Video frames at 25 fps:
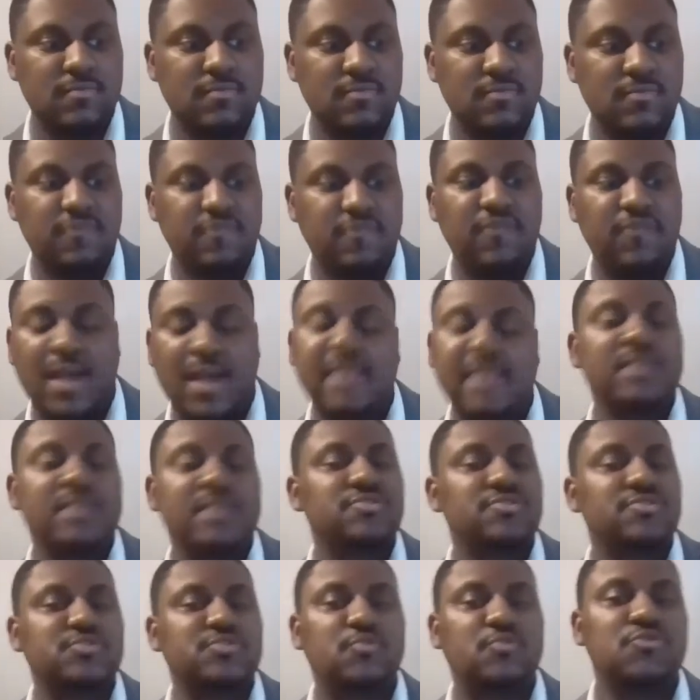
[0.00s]
Fighting
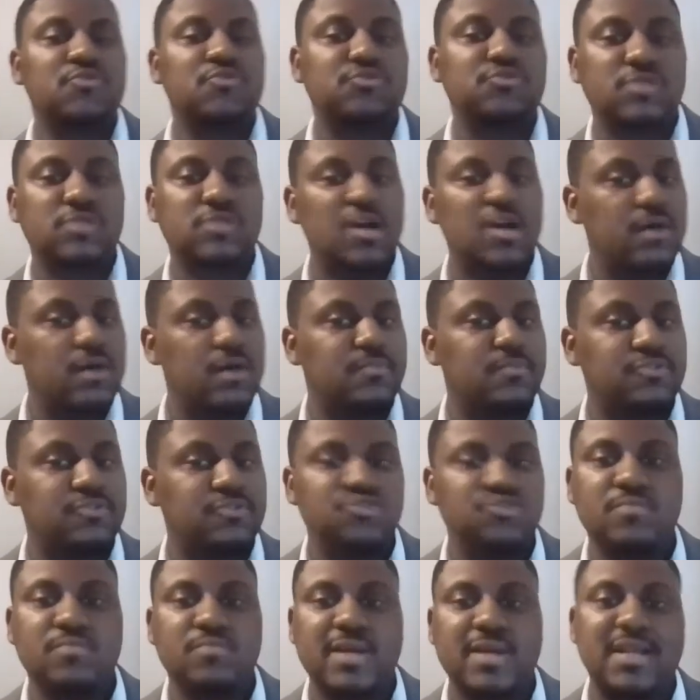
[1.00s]
in a sport you love, but
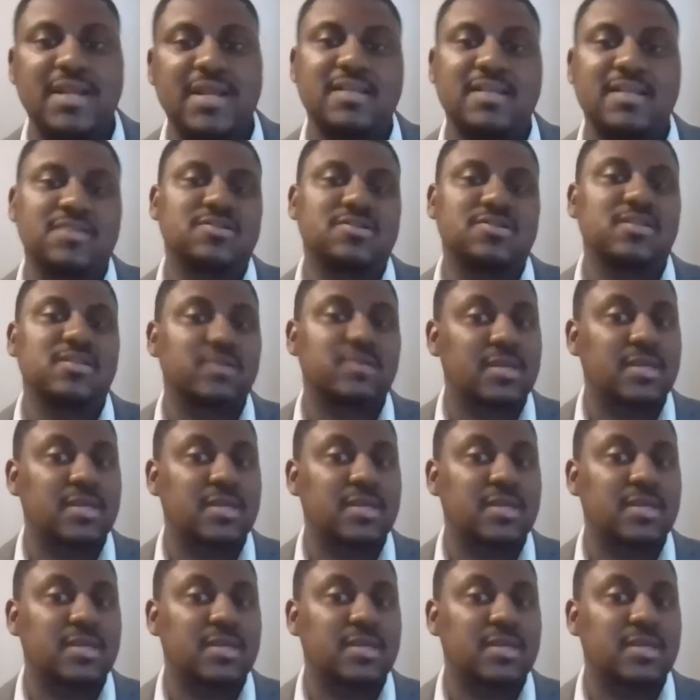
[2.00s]
you might not necessarily